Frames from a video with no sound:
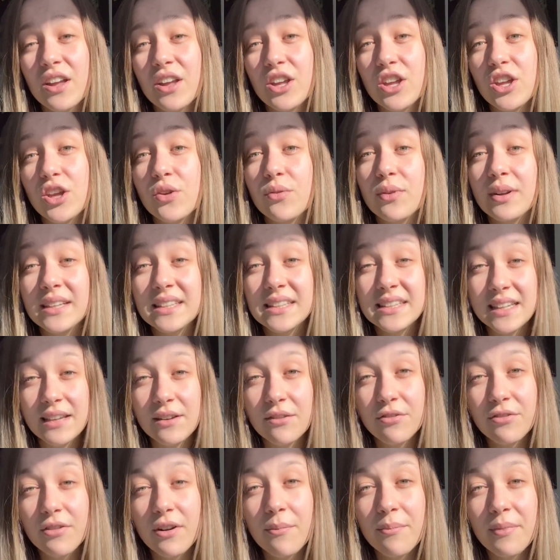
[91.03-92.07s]
you receive
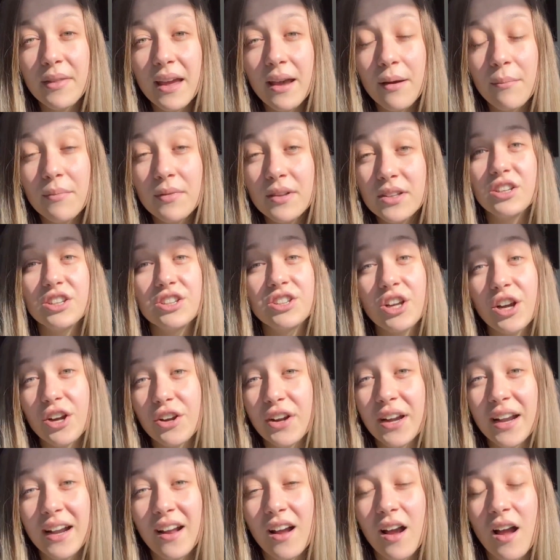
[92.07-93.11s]
from them to start
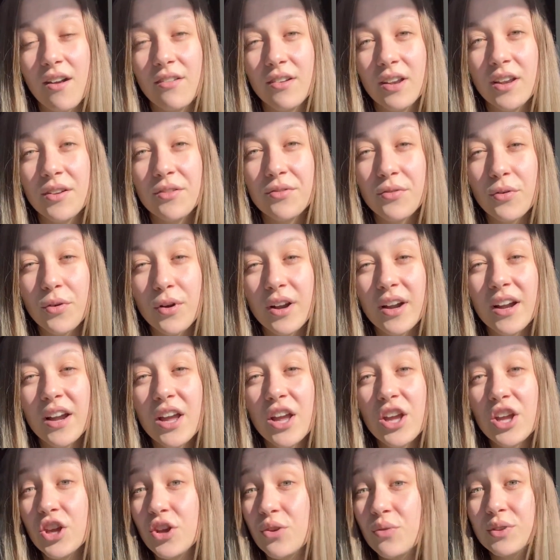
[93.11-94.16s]
creating content for,
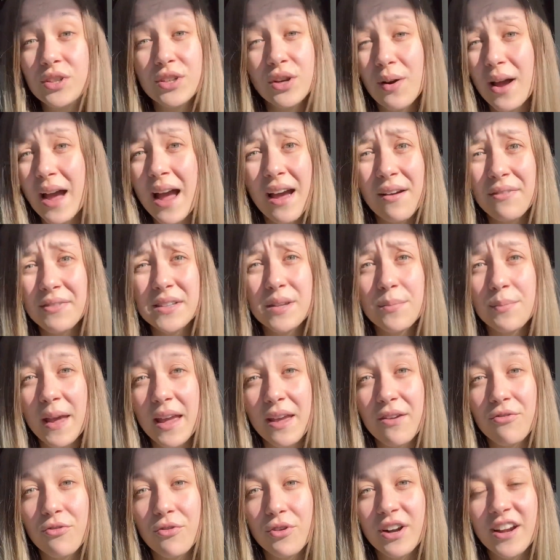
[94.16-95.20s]
you don't have to pay
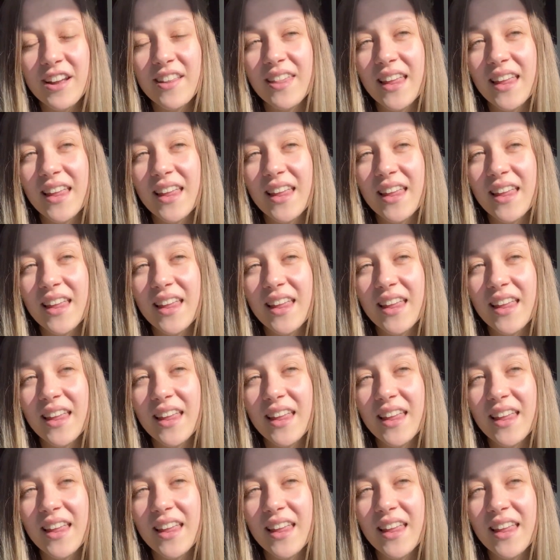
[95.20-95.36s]
for it.